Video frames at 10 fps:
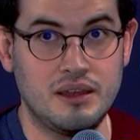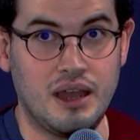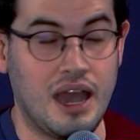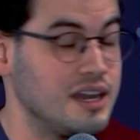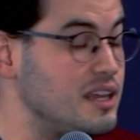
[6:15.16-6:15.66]

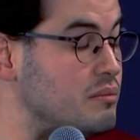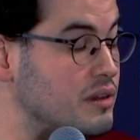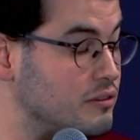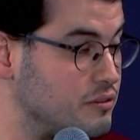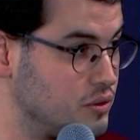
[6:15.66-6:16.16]
an
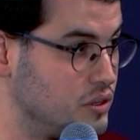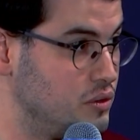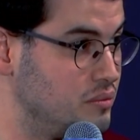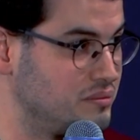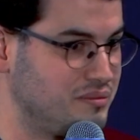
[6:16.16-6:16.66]
email for
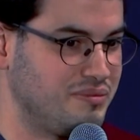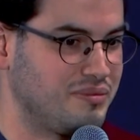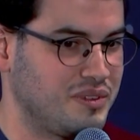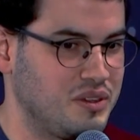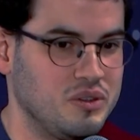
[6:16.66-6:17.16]
you,
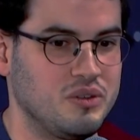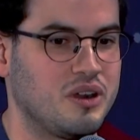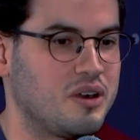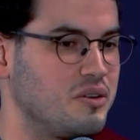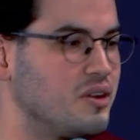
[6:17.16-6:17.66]
you
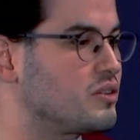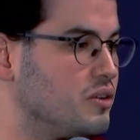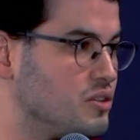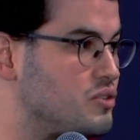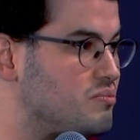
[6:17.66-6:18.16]
are not
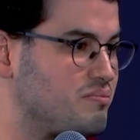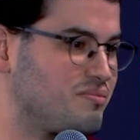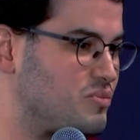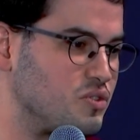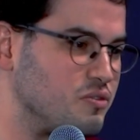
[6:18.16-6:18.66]
going
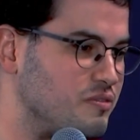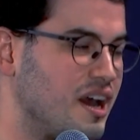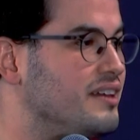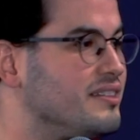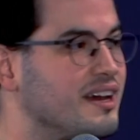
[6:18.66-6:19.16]
to
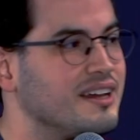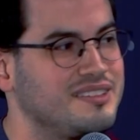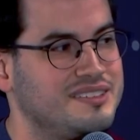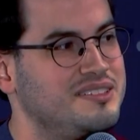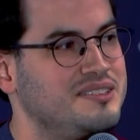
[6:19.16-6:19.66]
find that,
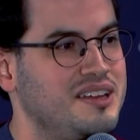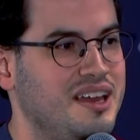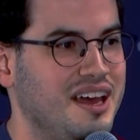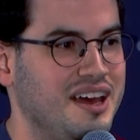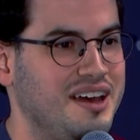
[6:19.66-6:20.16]

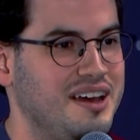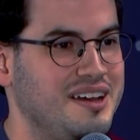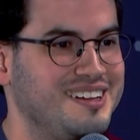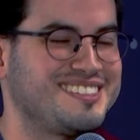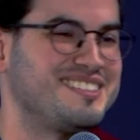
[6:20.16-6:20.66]

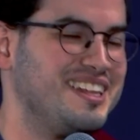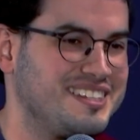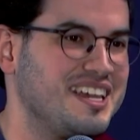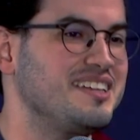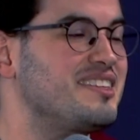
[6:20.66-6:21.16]
let's
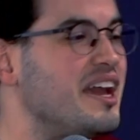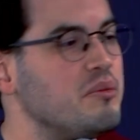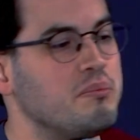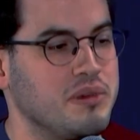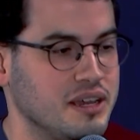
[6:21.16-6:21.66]
say,
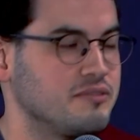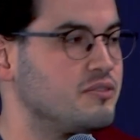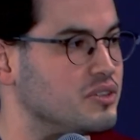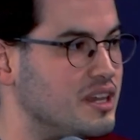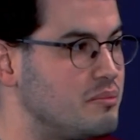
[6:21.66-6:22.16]
template
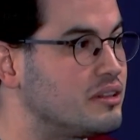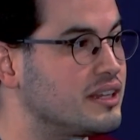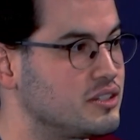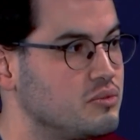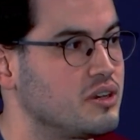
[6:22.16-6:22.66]
for the email
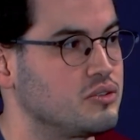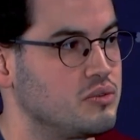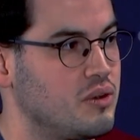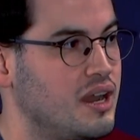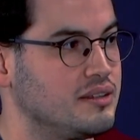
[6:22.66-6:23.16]
that you want to
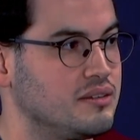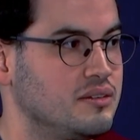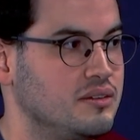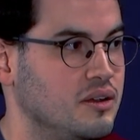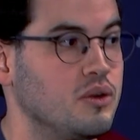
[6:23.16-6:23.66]
write on